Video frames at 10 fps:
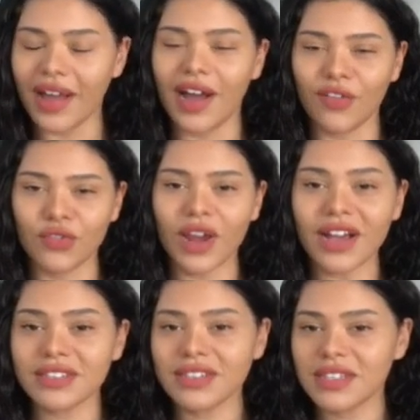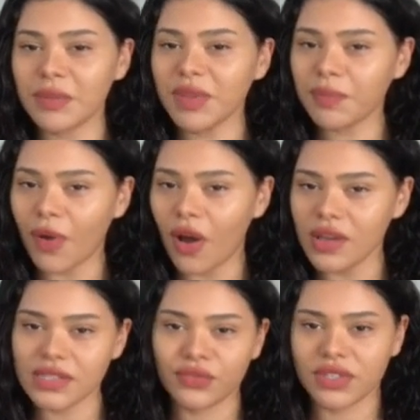have reacted to them in the
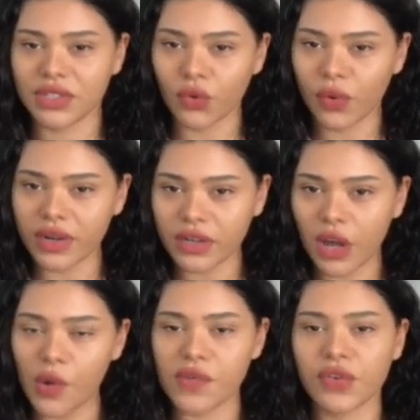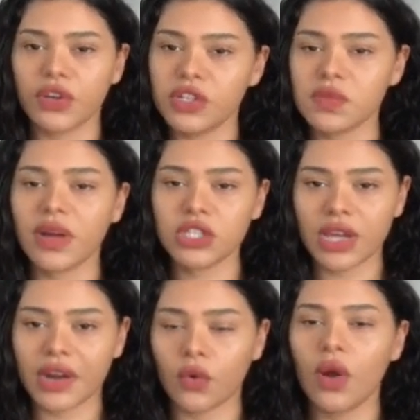past if you didn't already know, if you're new to my
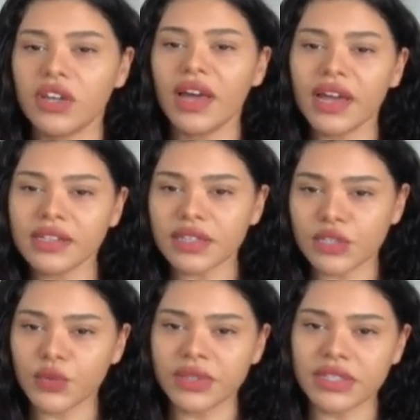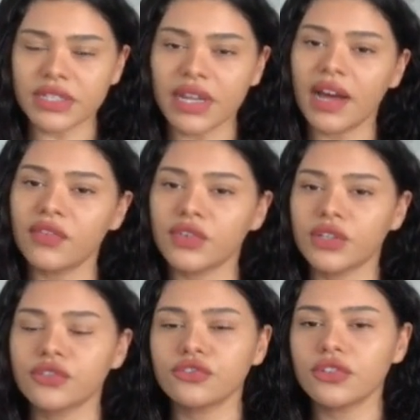channel. And I do indeed have
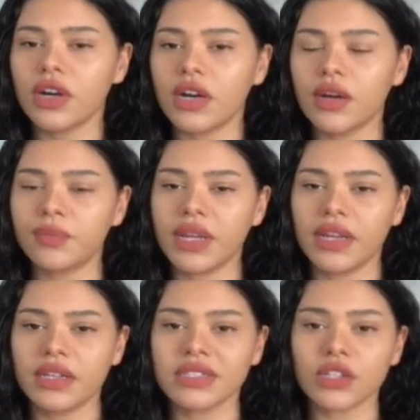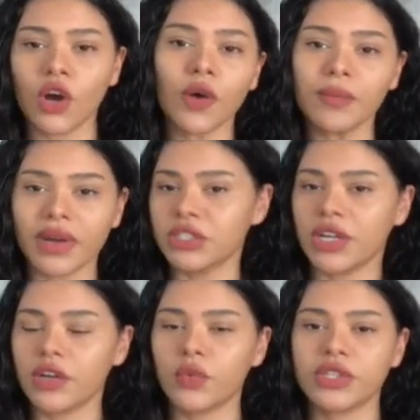an all playlist on my
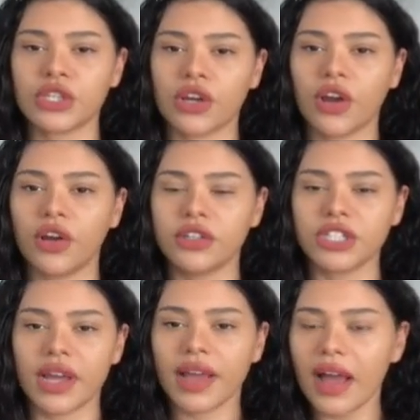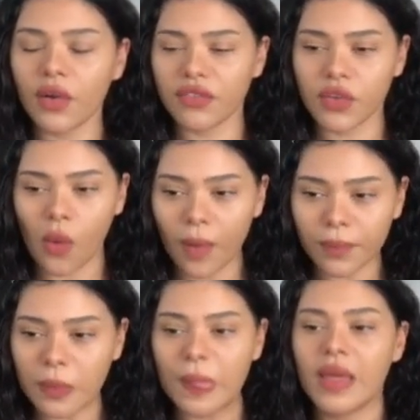channel which you can go and check out if you want.